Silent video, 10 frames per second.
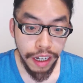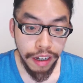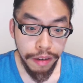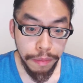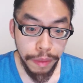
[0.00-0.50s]

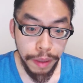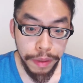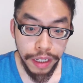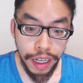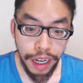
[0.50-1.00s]
Maybe
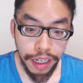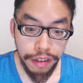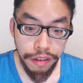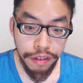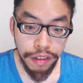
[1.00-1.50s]
not.
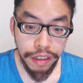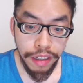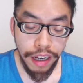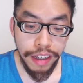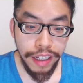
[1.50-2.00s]

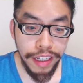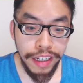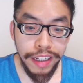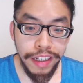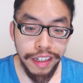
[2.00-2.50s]

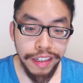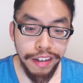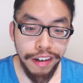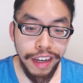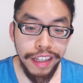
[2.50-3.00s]
Yeah.
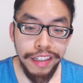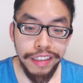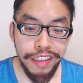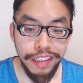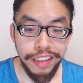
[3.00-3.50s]

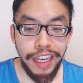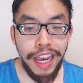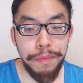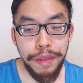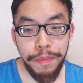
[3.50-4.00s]
Aliases:
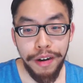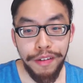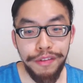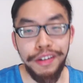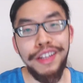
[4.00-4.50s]
Captain
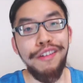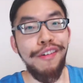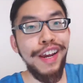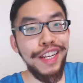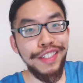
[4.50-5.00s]
Marvel and
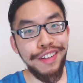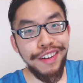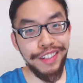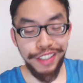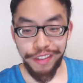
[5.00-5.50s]

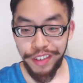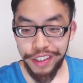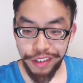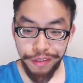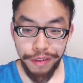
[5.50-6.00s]
Quasar. She
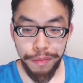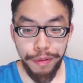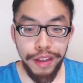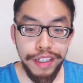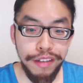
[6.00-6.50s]
eventually
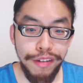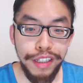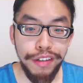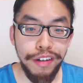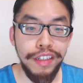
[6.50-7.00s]
replaced
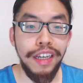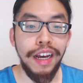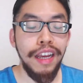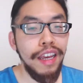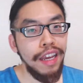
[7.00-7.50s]
Quasar. Yeah,
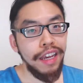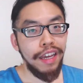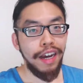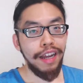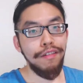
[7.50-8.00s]

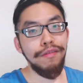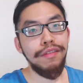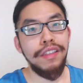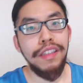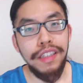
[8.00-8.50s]
I don't
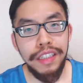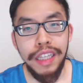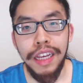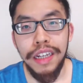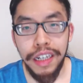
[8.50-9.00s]

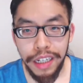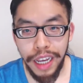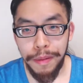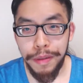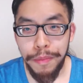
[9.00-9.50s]
think
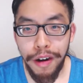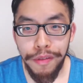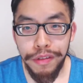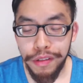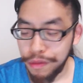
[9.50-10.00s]
Captain
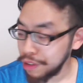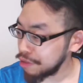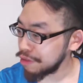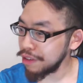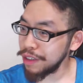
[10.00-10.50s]
Marvel, the
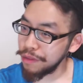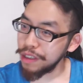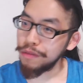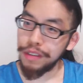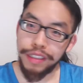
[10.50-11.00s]
original Kree
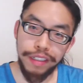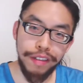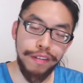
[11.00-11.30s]
one, was in the